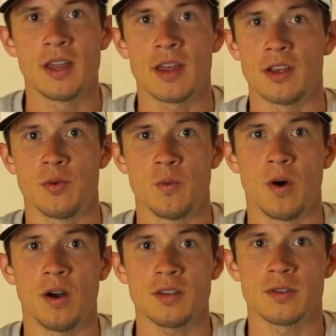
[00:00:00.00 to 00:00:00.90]
that you
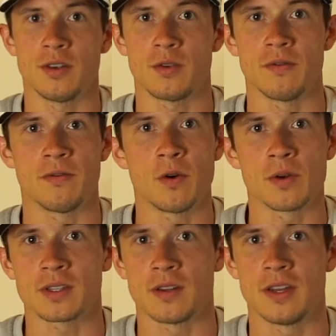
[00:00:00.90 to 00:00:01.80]
want so that you can
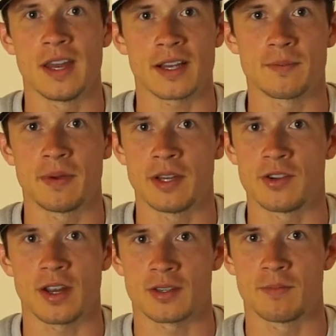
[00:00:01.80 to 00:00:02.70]
focus on the next pitch,
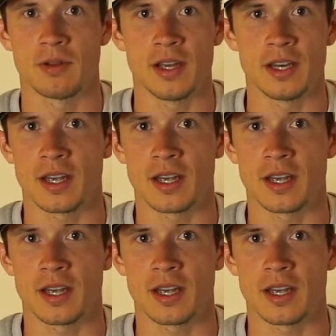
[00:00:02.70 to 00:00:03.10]
next play,